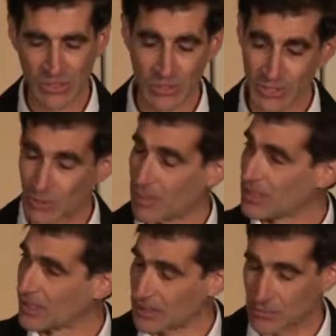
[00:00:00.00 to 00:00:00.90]
So here are some
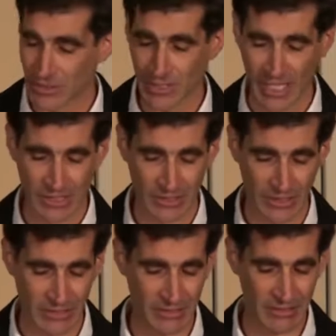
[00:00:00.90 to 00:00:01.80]
better names that
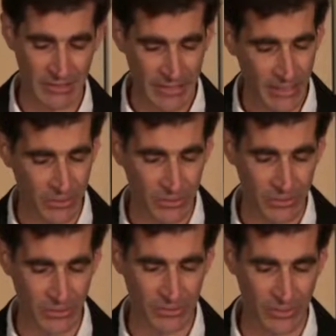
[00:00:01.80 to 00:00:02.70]
actually tell
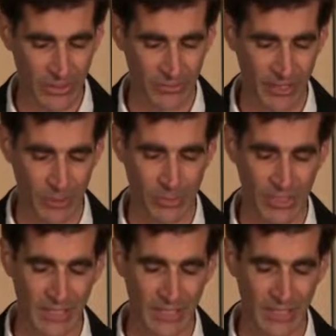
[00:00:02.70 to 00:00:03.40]
you what the variable